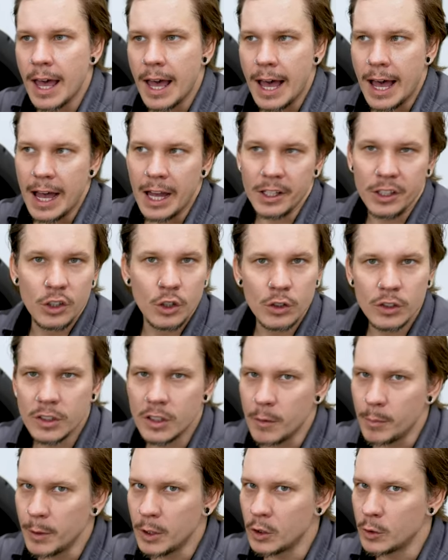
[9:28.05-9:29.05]
uh, used
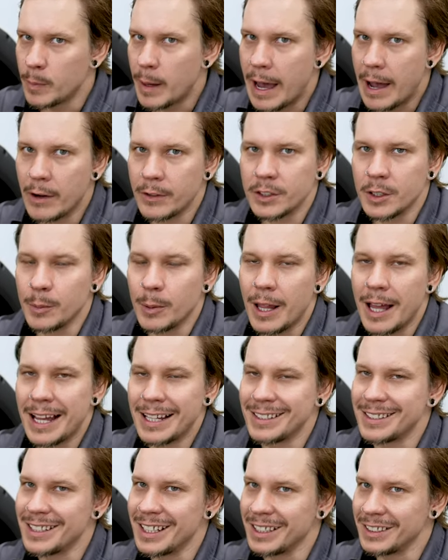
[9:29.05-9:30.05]
and abused power
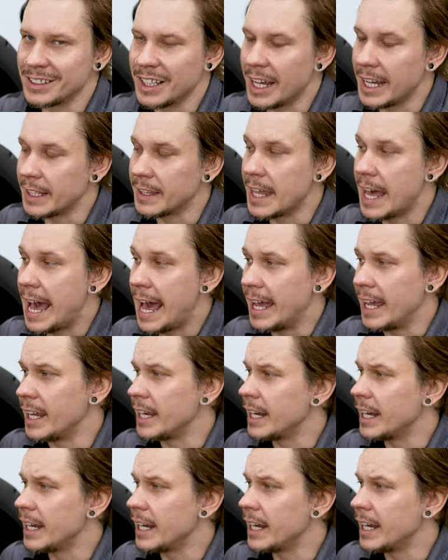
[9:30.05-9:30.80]
supplies, things like that.